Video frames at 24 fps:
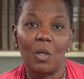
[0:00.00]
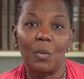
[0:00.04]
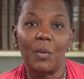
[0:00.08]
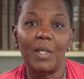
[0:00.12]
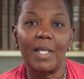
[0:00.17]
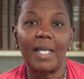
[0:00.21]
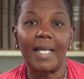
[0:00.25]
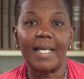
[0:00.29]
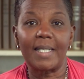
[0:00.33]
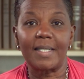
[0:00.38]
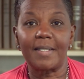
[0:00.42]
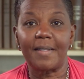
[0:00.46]
We'd
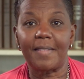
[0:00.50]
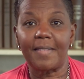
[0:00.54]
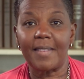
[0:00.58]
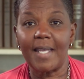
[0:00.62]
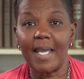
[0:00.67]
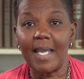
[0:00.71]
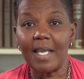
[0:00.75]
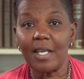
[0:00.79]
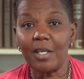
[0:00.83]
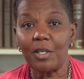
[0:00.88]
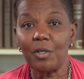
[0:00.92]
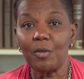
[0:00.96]
like to
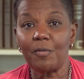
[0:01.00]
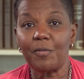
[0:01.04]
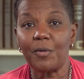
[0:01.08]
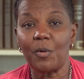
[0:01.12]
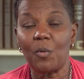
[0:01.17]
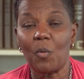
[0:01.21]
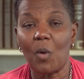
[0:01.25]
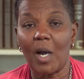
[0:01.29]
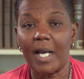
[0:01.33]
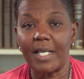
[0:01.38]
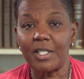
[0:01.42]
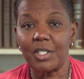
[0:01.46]
thank you for
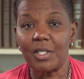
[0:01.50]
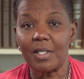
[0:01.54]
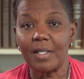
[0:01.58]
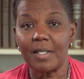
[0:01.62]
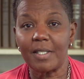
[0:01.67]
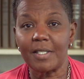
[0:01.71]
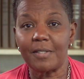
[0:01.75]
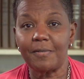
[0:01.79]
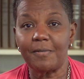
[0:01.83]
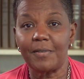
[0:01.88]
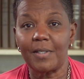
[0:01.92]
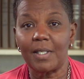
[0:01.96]
watching
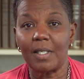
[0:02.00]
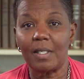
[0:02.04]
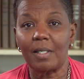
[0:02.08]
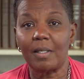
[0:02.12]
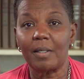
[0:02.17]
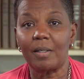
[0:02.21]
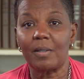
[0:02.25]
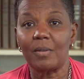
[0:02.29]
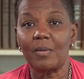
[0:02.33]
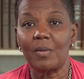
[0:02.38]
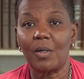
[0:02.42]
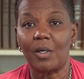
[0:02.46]
this
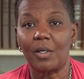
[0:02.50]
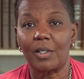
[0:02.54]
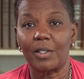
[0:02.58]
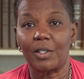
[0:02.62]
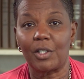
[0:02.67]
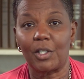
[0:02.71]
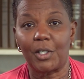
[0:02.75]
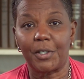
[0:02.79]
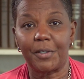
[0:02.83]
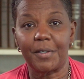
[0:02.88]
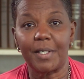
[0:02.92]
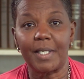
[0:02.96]
video
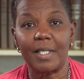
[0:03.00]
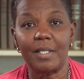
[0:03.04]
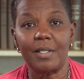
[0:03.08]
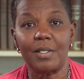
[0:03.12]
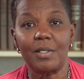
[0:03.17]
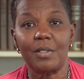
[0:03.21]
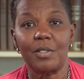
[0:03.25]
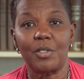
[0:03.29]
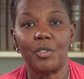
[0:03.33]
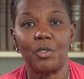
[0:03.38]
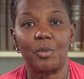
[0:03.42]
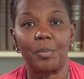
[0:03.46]
on learning
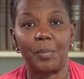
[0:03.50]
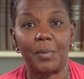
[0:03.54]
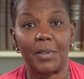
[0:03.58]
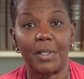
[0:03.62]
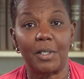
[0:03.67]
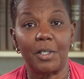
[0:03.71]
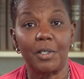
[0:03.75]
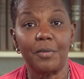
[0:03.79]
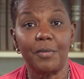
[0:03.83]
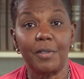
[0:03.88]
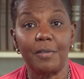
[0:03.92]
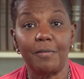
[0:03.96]
to
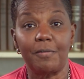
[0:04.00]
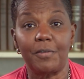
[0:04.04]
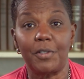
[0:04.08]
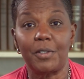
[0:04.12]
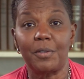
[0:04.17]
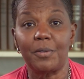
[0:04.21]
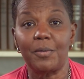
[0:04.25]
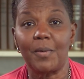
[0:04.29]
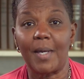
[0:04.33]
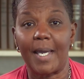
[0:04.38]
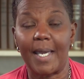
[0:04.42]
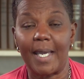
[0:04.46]
peer
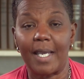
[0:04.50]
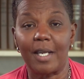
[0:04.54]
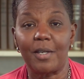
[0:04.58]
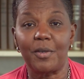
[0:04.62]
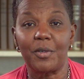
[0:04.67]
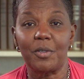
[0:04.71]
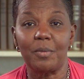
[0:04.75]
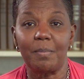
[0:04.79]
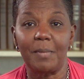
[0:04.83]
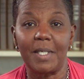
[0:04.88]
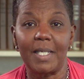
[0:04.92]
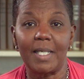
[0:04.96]
review
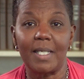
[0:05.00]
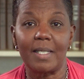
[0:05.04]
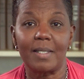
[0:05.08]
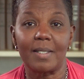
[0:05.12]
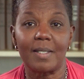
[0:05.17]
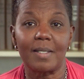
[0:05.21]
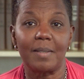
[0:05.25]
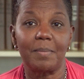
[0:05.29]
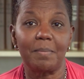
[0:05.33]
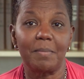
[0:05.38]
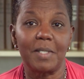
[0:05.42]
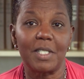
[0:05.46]
annual meeting
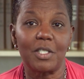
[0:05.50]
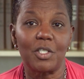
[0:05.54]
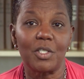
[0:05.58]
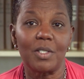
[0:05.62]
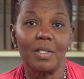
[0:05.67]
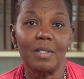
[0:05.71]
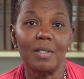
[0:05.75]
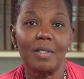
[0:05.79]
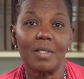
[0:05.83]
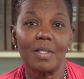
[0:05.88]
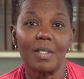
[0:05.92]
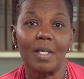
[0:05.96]

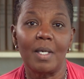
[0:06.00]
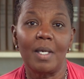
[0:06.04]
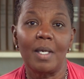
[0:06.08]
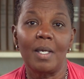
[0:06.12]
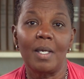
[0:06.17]
submissions.